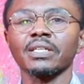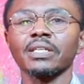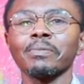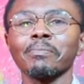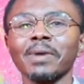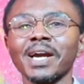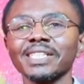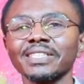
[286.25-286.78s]

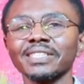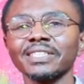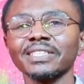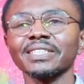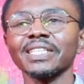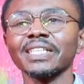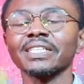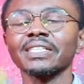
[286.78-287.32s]

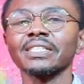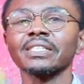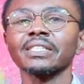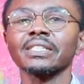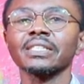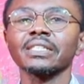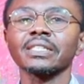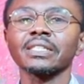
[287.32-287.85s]
Imagine they
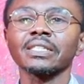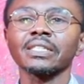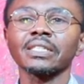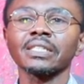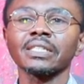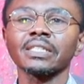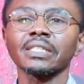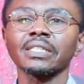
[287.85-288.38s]

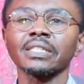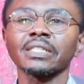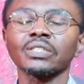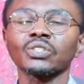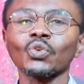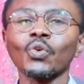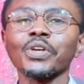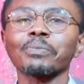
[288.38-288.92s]

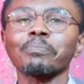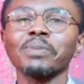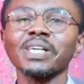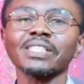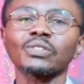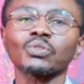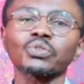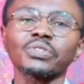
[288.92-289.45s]
saw it
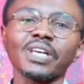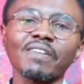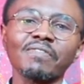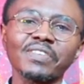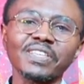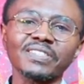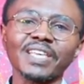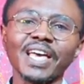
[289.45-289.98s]
better to serve
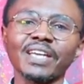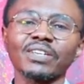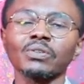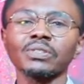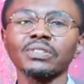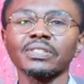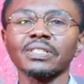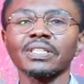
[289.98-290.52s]
these
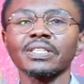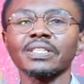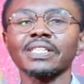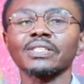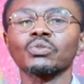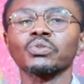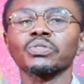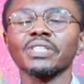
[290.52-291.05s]
idols
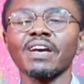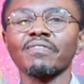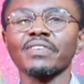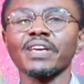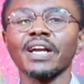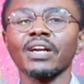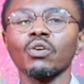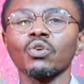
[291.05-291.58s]
than to serve
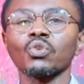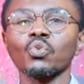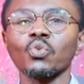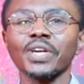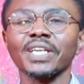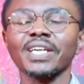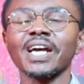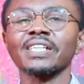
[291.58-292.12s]
their God who
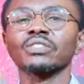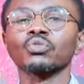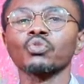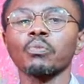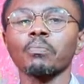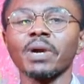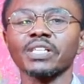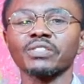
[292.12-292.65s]
had done
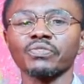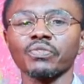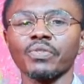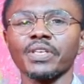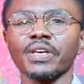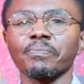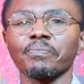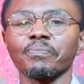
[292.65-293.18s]
so much for
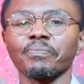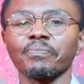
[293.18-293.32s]
them.